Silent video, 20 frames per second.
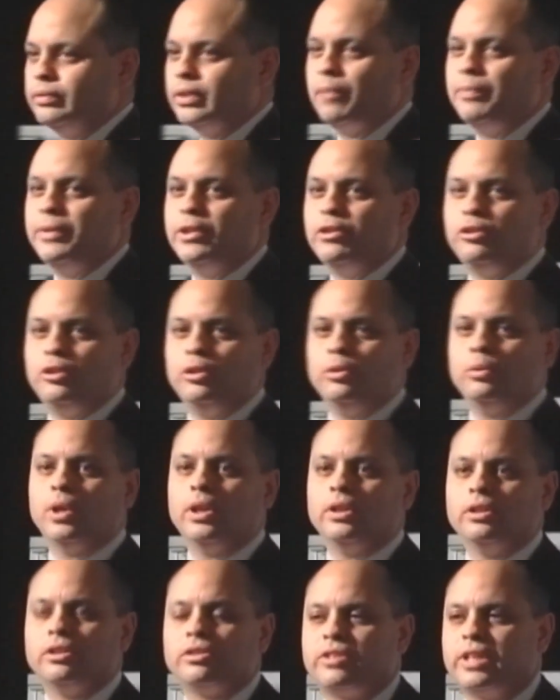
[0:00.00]
That means
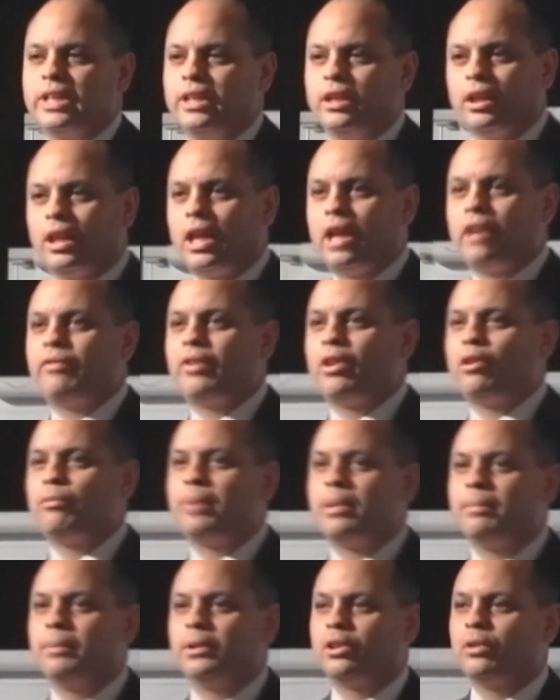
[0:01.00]
you understand it. A lot of
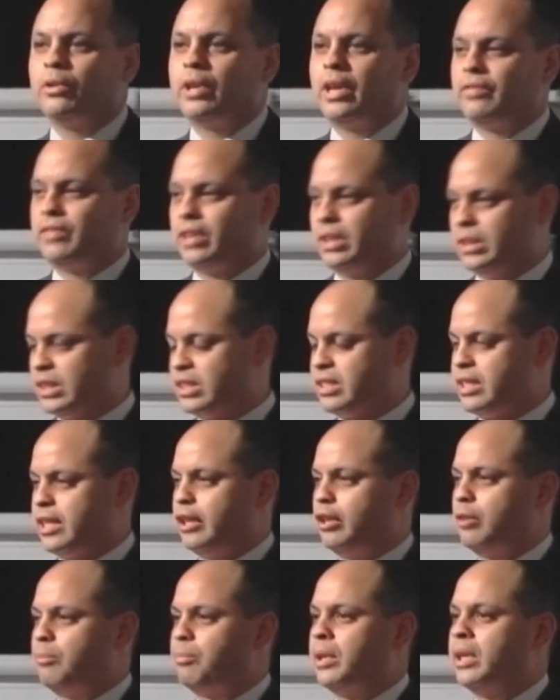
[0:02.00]
other people don't have to
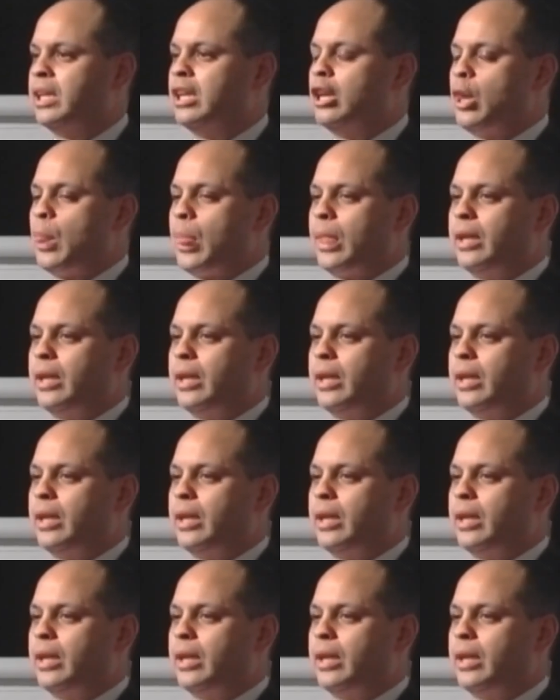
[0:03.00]
understand it, but